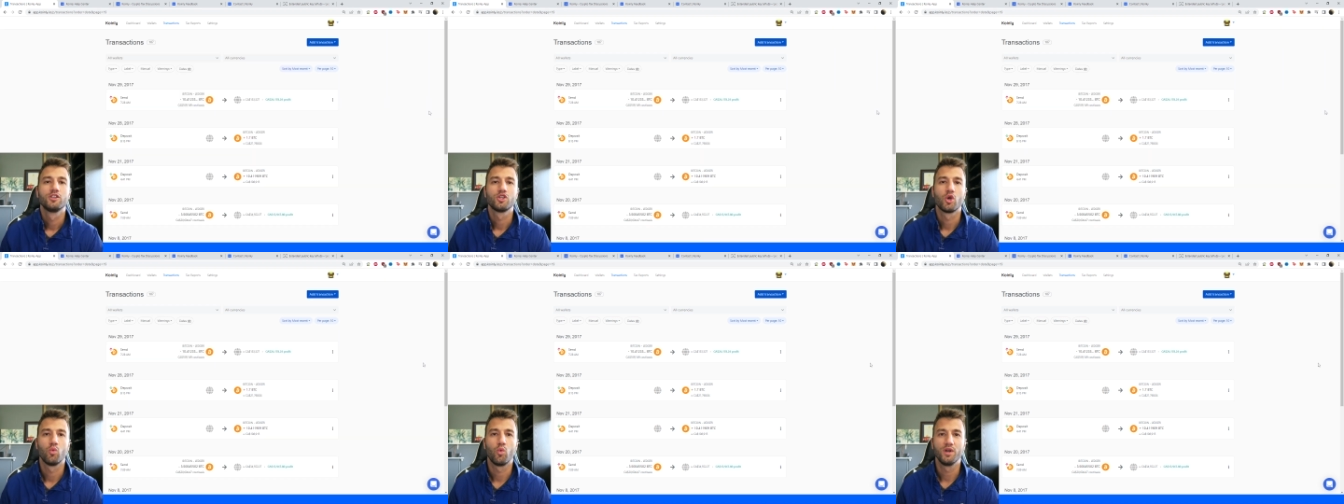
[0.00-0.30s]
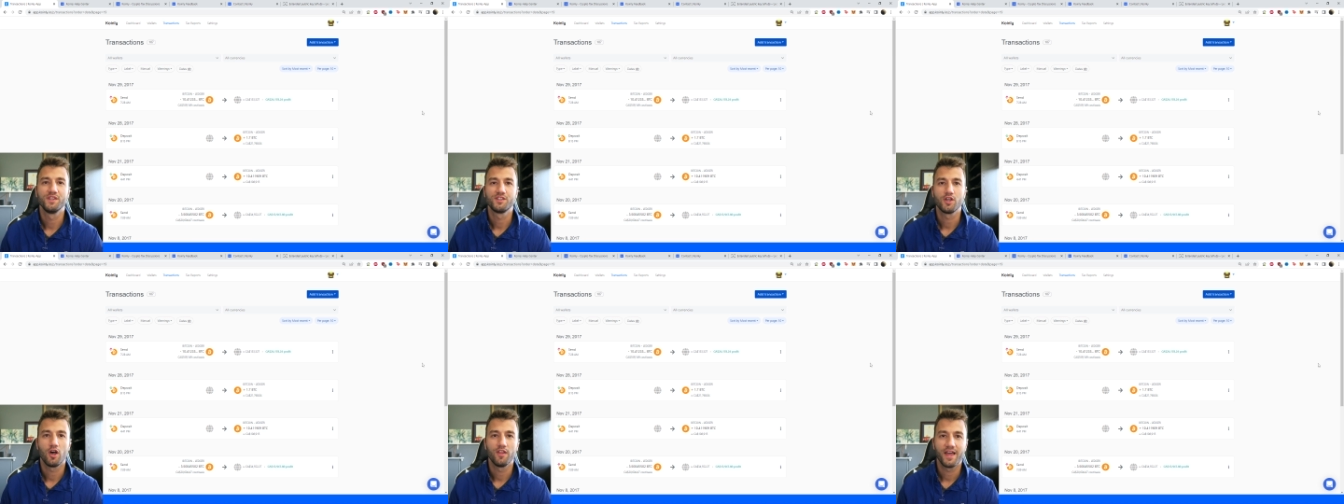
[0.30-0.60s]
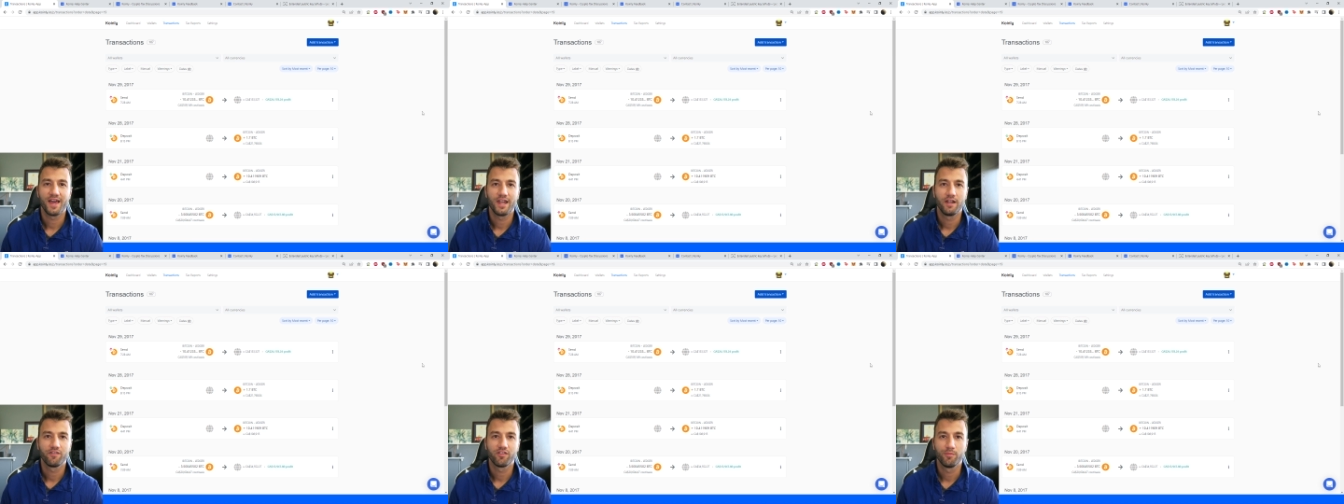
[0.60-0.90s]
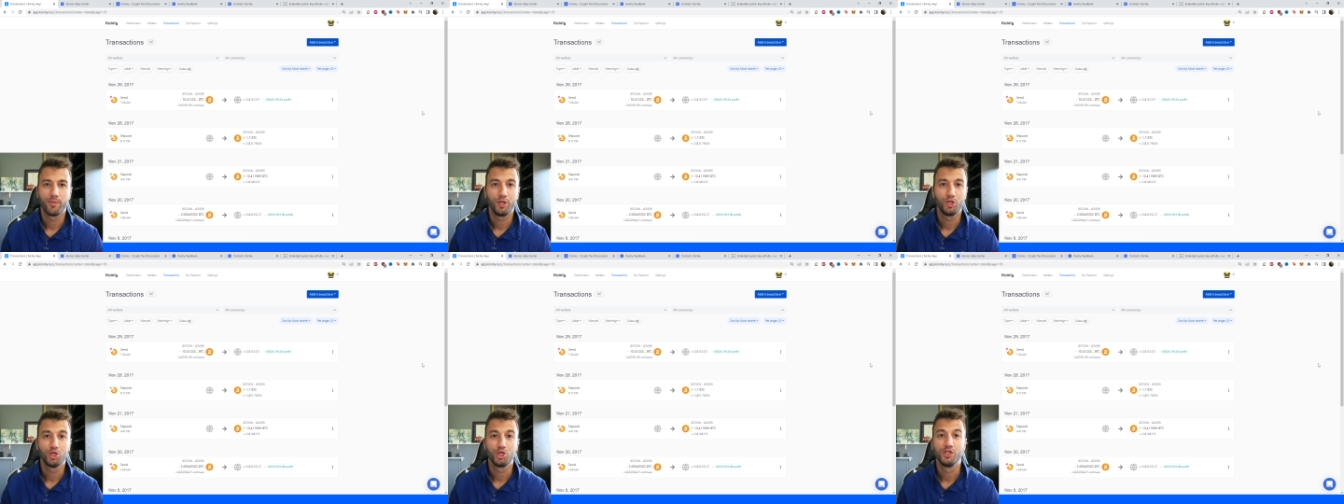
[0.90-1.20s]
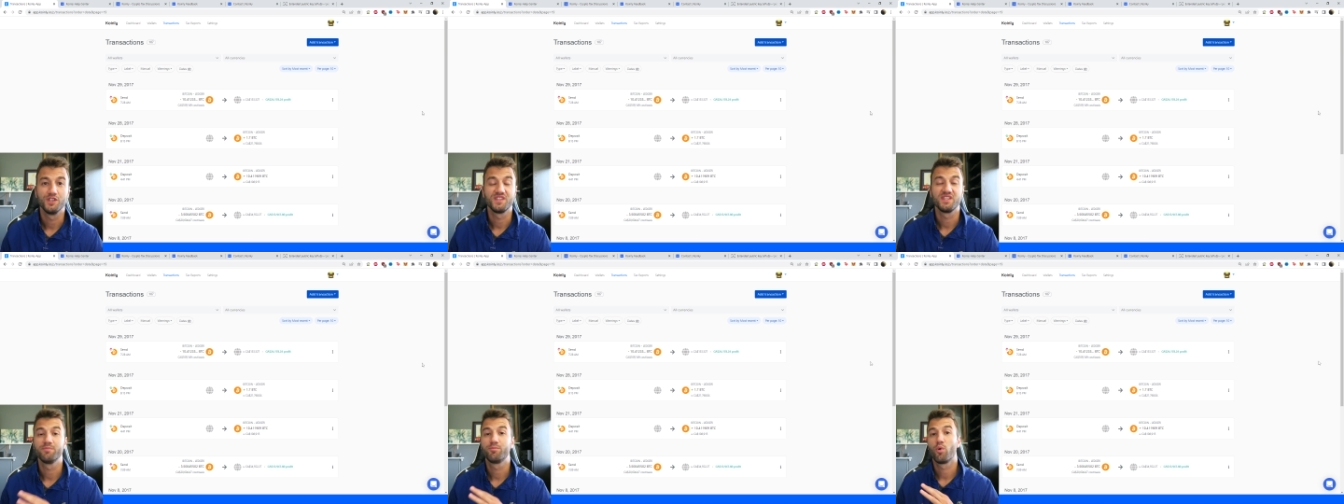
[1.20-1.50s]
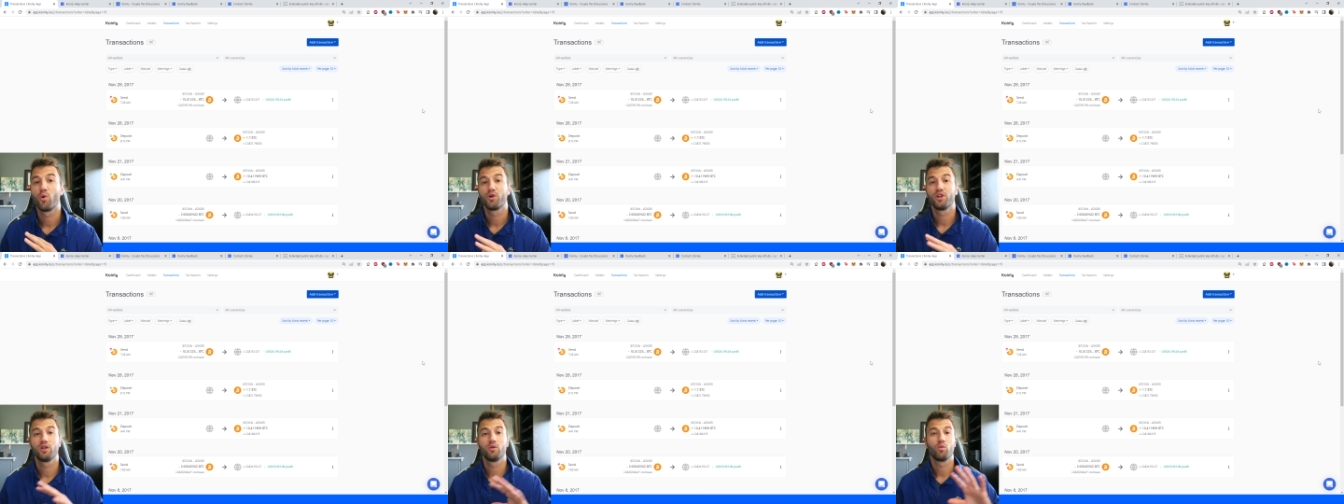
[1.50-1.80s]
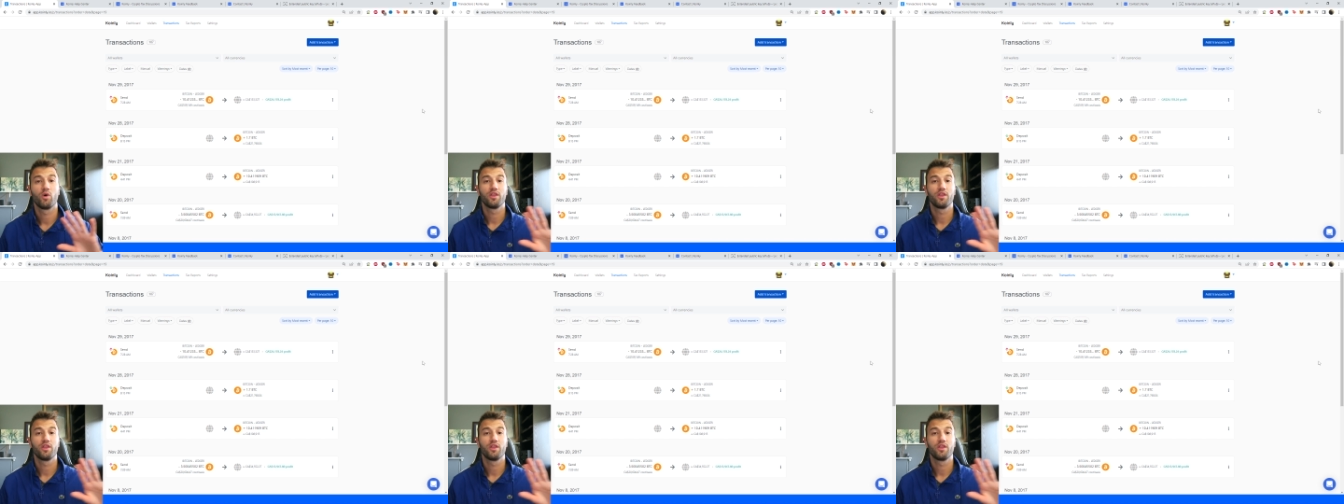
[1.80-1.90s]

So once all that information is imported,